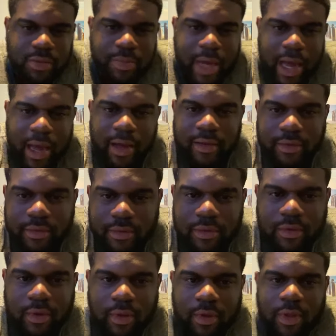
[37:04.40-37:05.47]
bad.
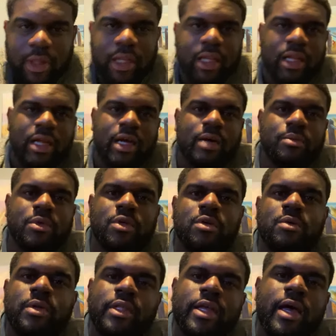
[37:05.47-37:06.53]
I'm cool
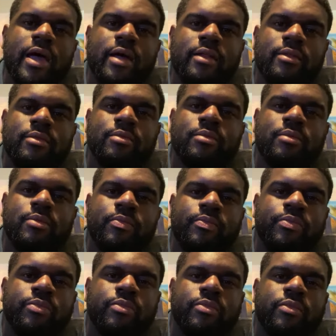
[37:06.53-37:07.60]
with that.
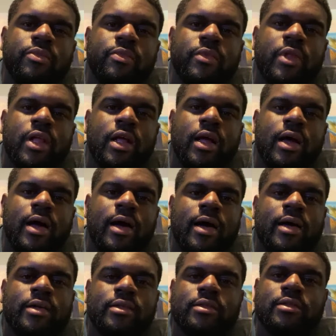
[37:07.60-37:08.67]
All
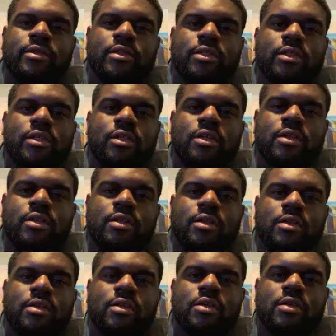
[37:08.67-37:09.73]
right.
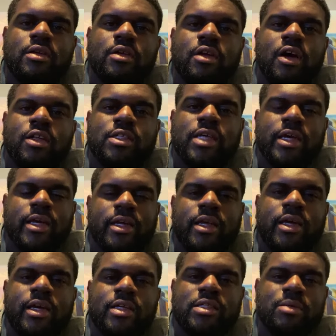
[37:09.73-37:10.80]
Y'all take it
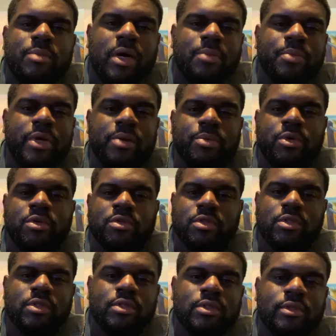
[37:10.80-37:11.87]
easy, my
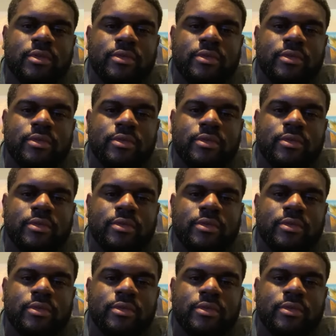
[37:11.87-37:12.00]
peoples.